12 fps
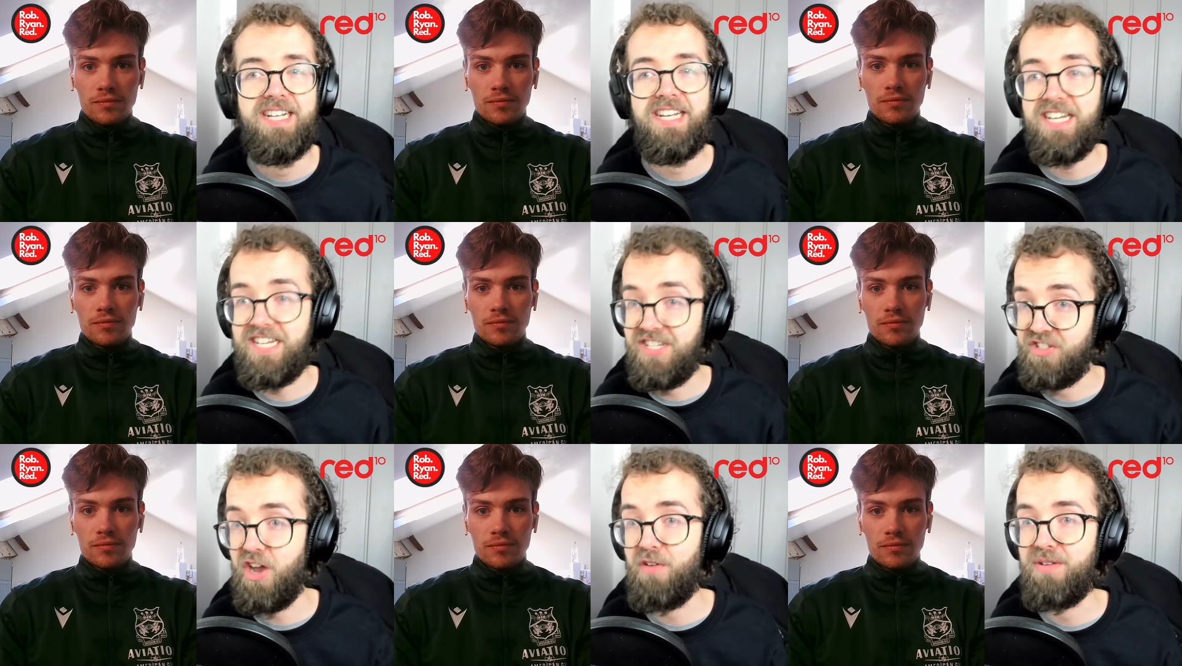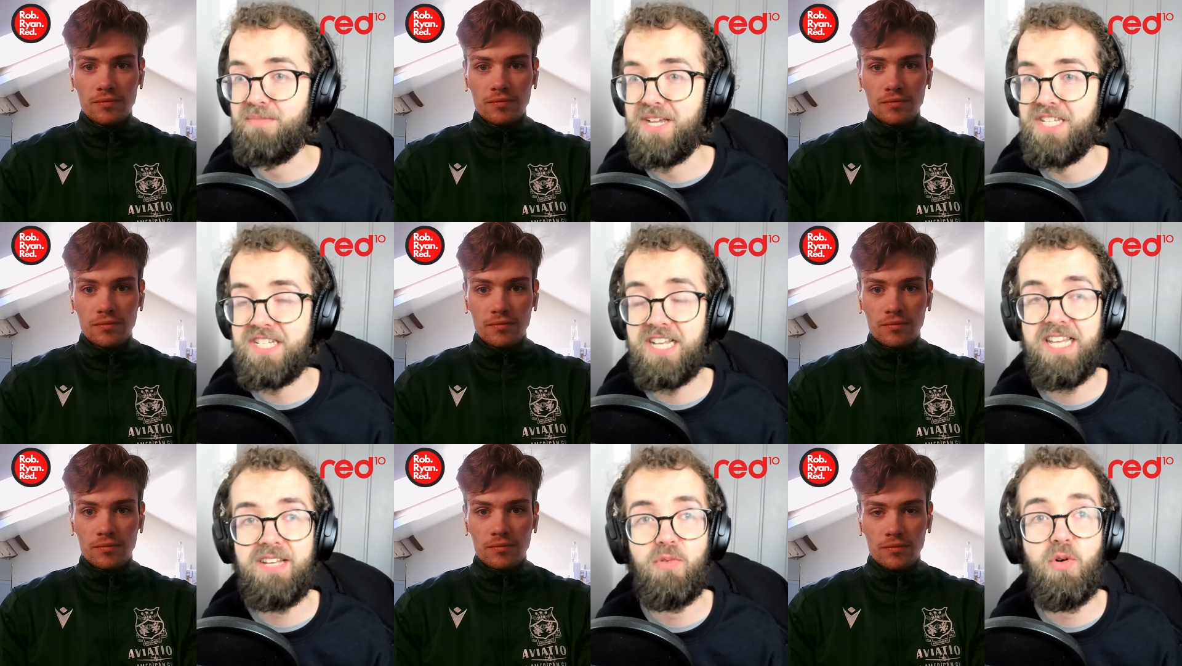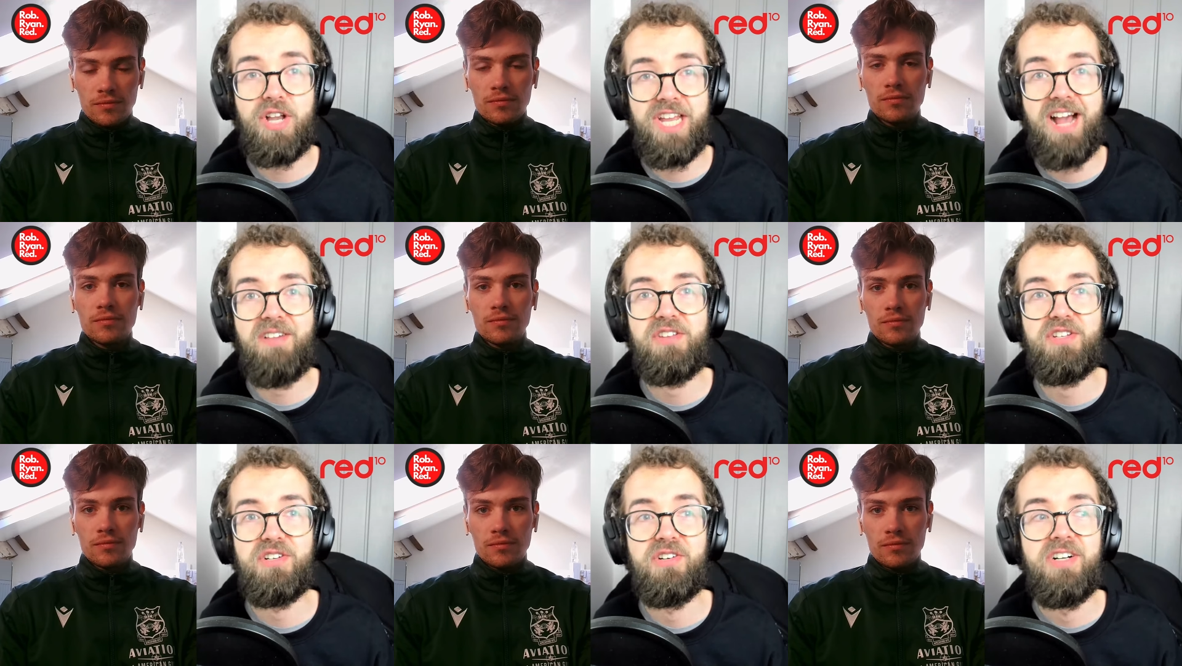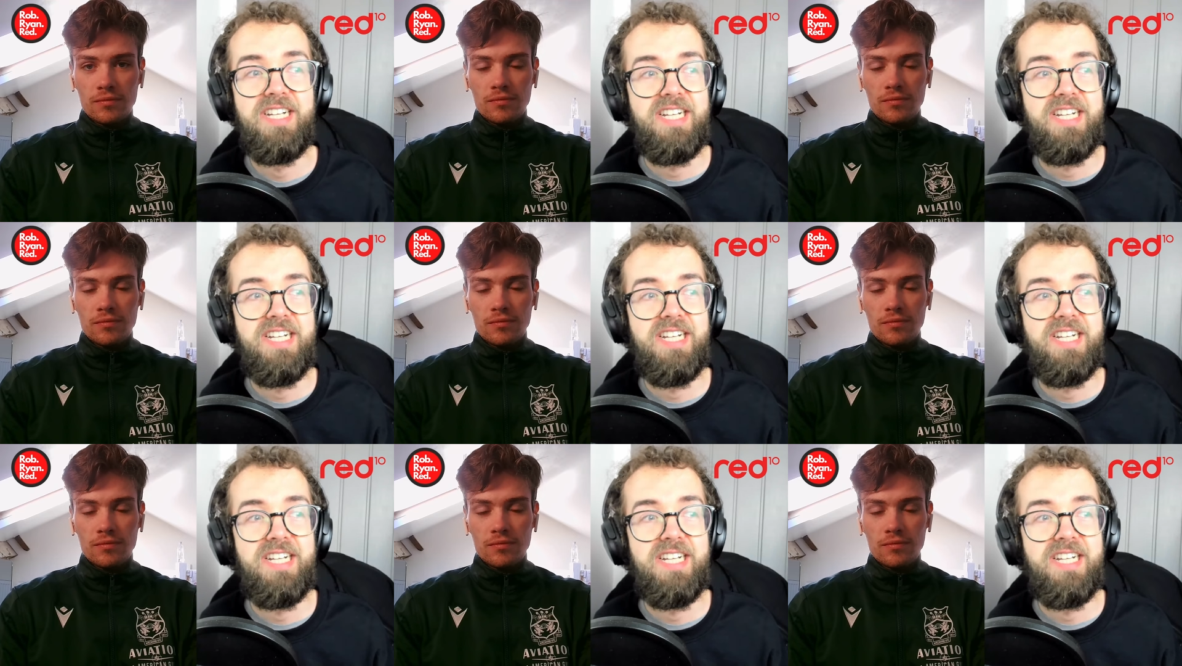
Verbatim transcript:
Speaker 1: Uh, he's going basically walking out the door.